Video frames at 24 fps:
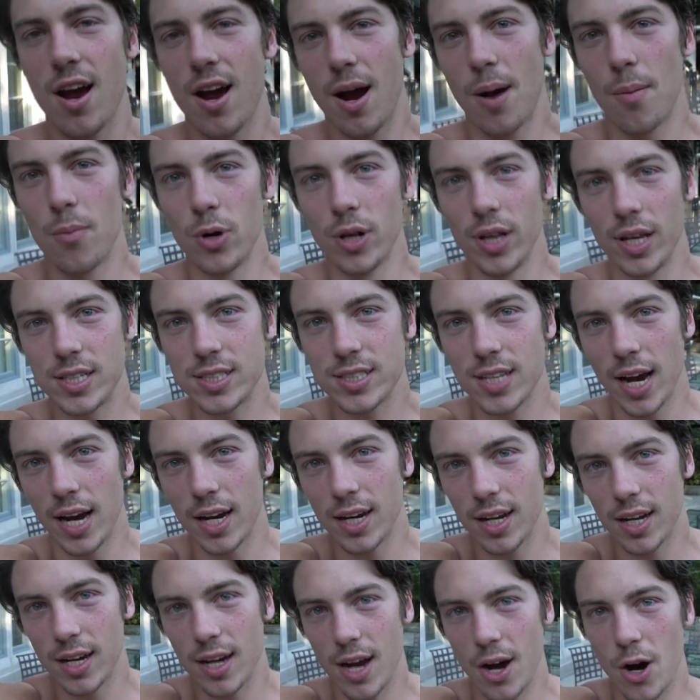I'm really
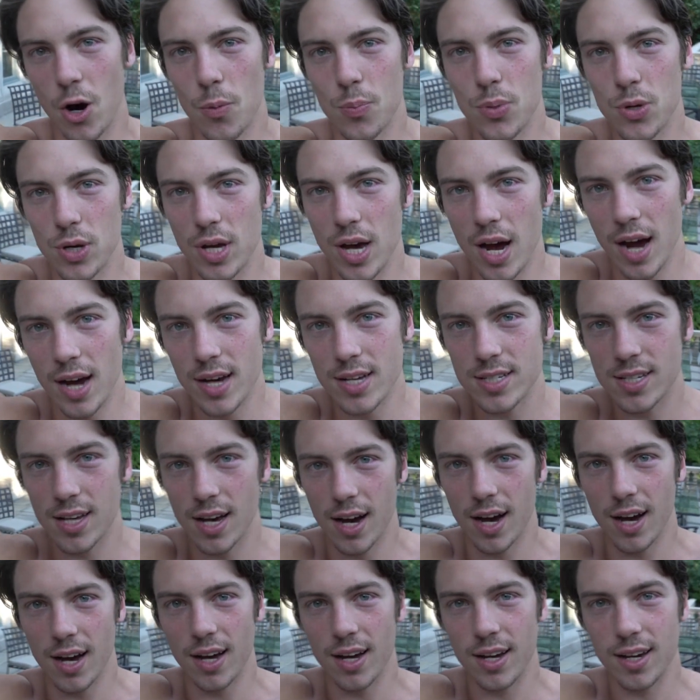excited. I hope you guys
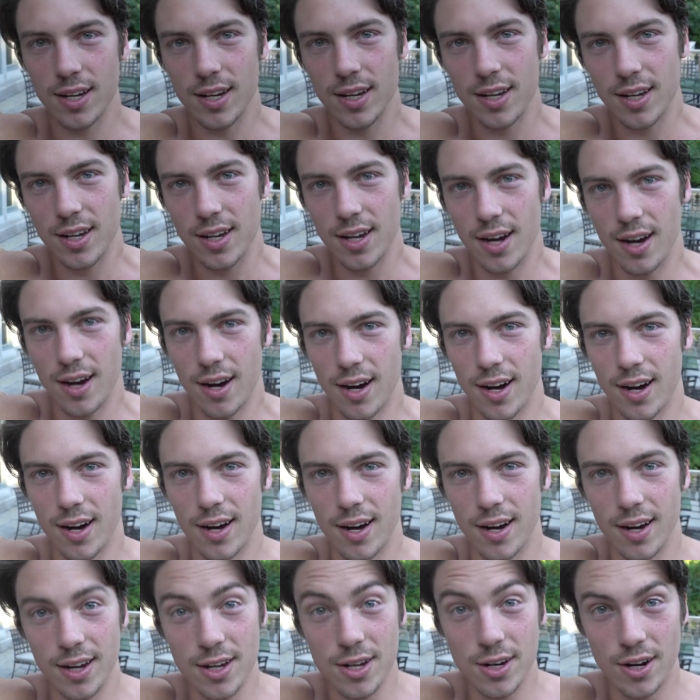uh, uh,
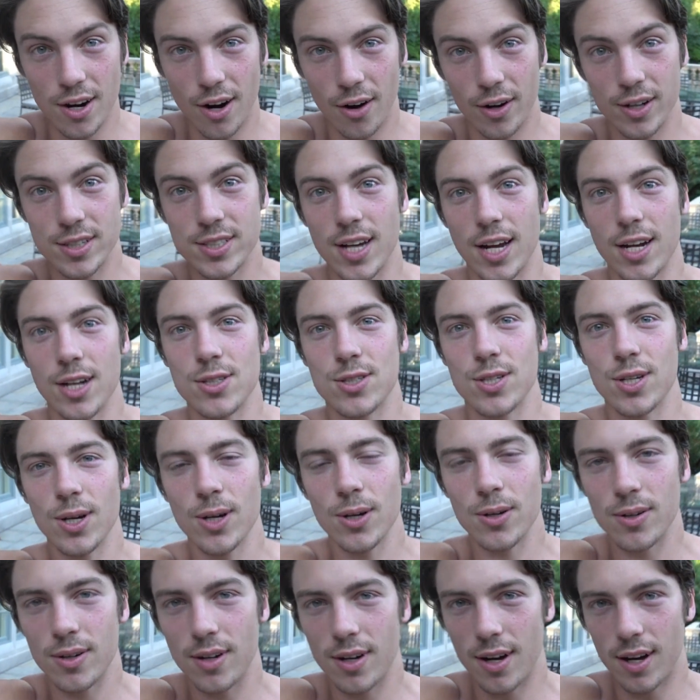are excited
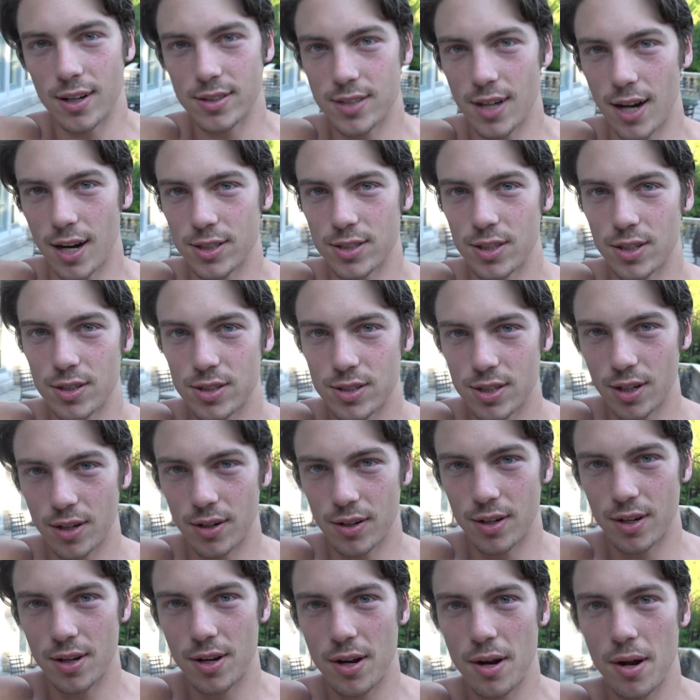too. I'll talk to you
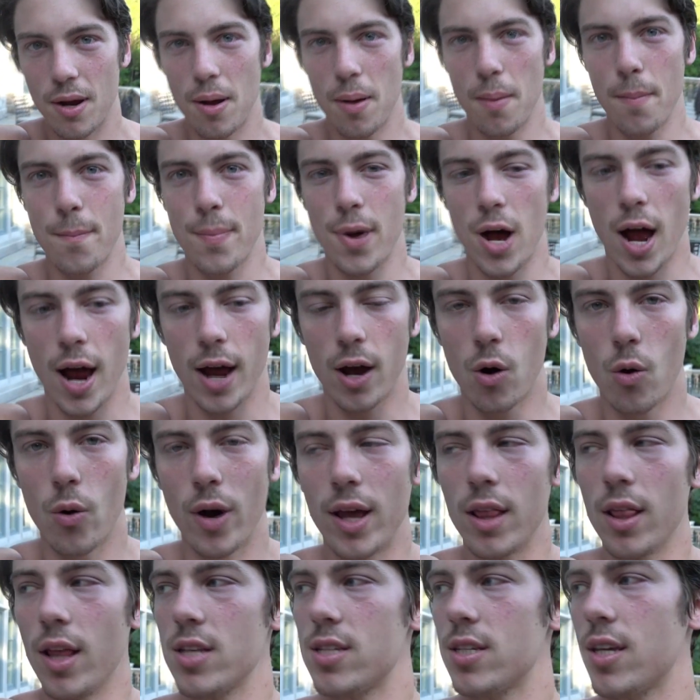soon. Bye. Oh
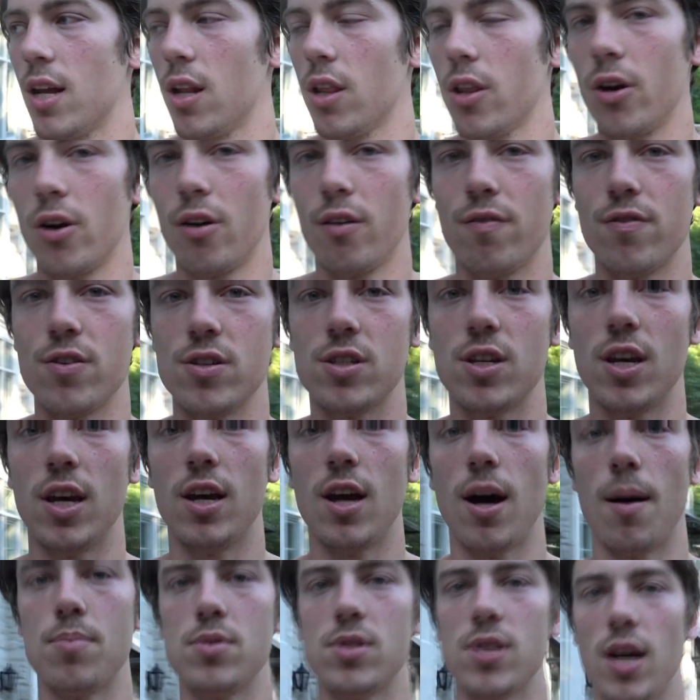wait, let's get a little physique
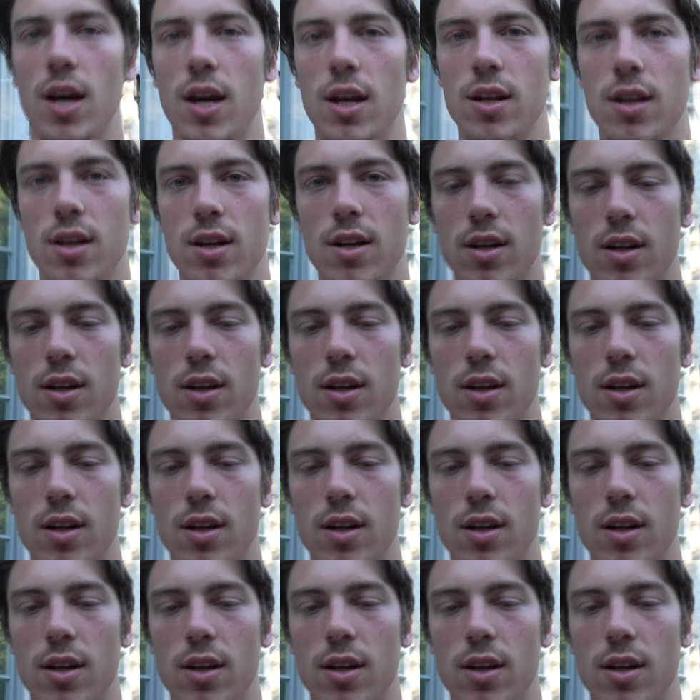update